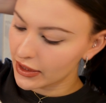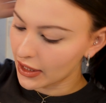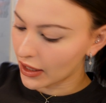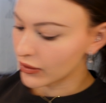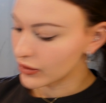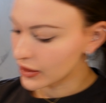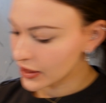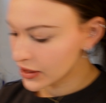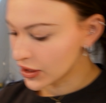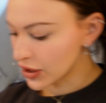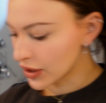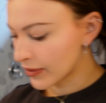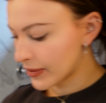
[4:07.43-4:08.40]
That only
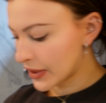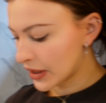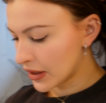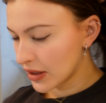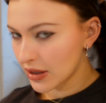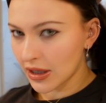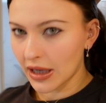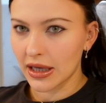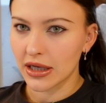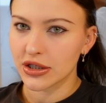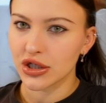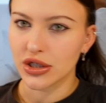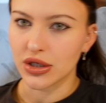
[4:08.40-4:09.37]
took me, I actually